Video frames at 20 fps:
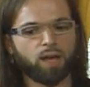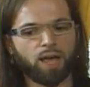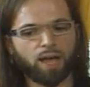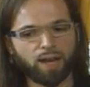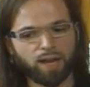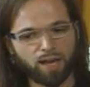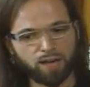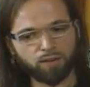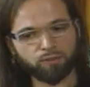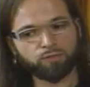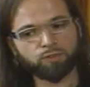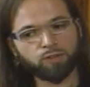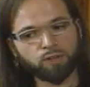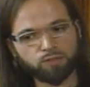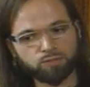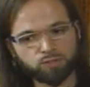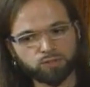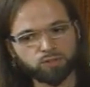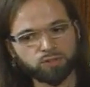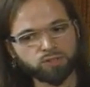and had a fear
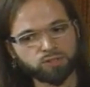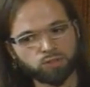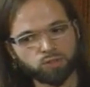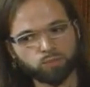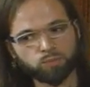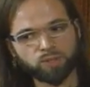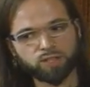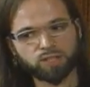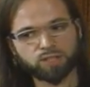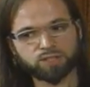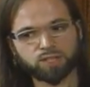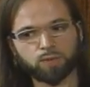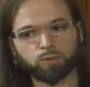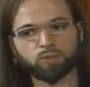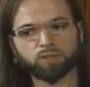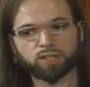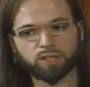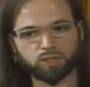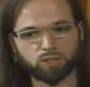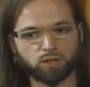of doing so because I
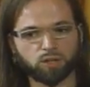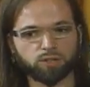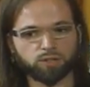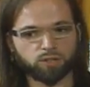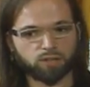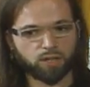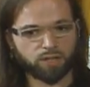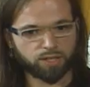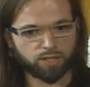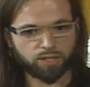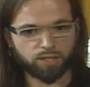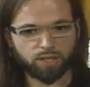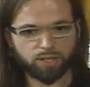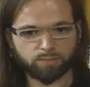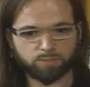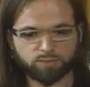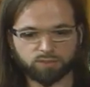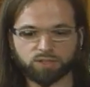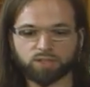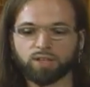would get called a lot of
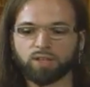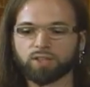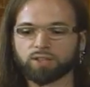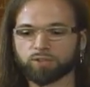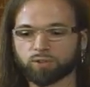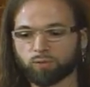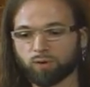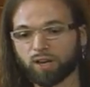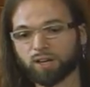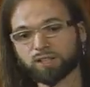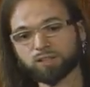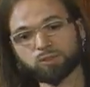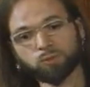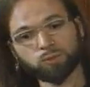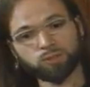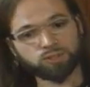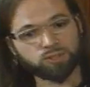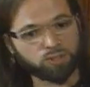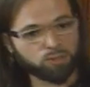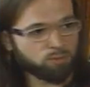names,
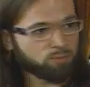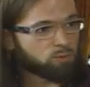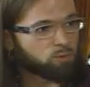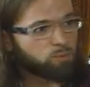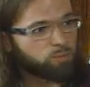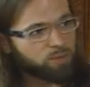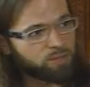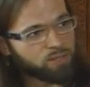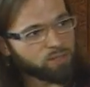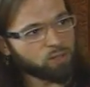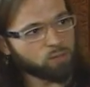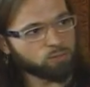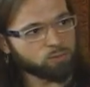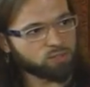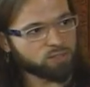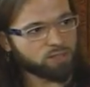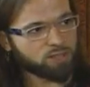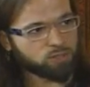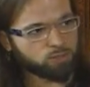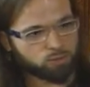derogatory terms for being a
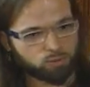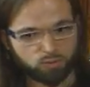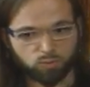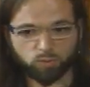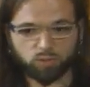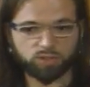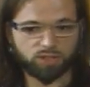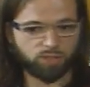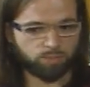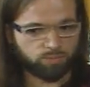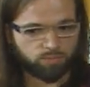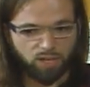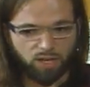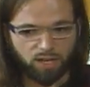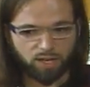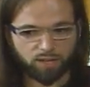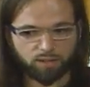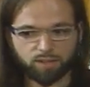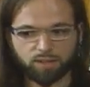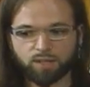homosexual, which I'm
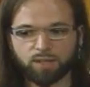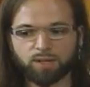not.